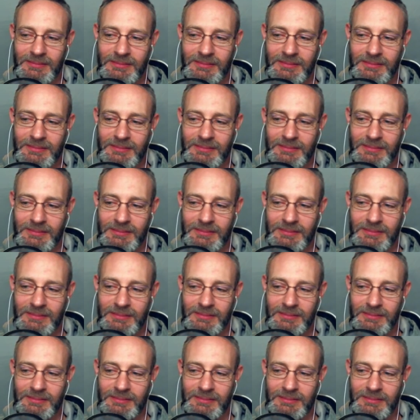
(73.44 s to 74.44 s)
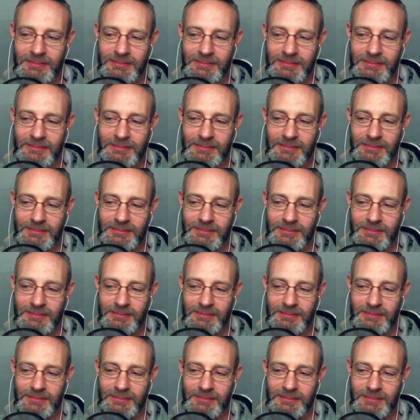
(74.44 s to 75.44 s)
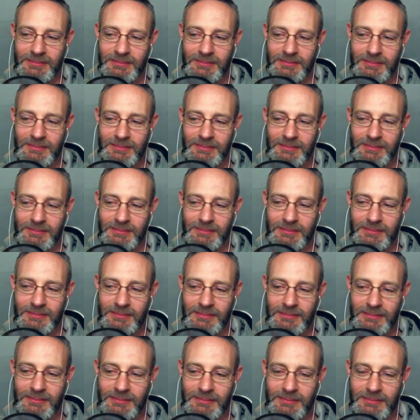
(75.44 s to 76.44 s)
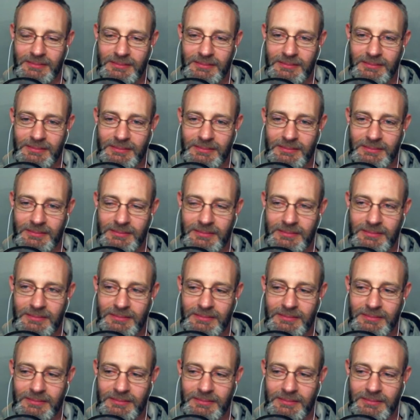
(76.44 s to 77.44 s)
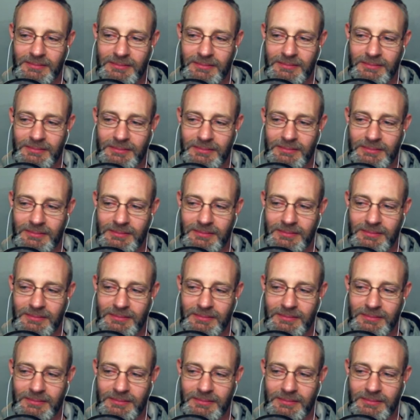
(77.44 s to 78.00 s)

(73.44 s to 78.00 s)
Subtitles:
No words are spoken by the person on screen.